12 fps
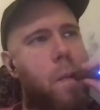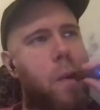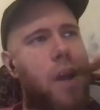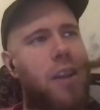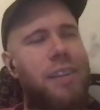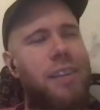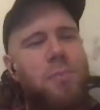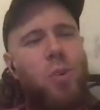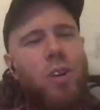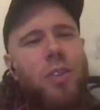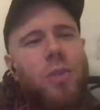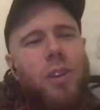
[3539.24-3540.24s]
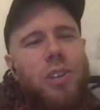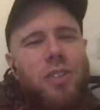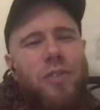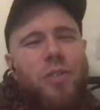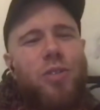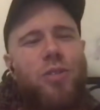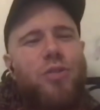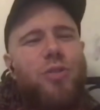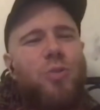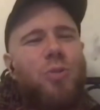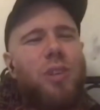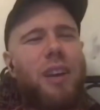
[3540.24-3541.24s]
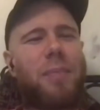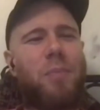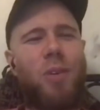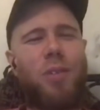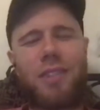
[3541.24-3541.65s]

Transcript: it's more a question of who you do like most.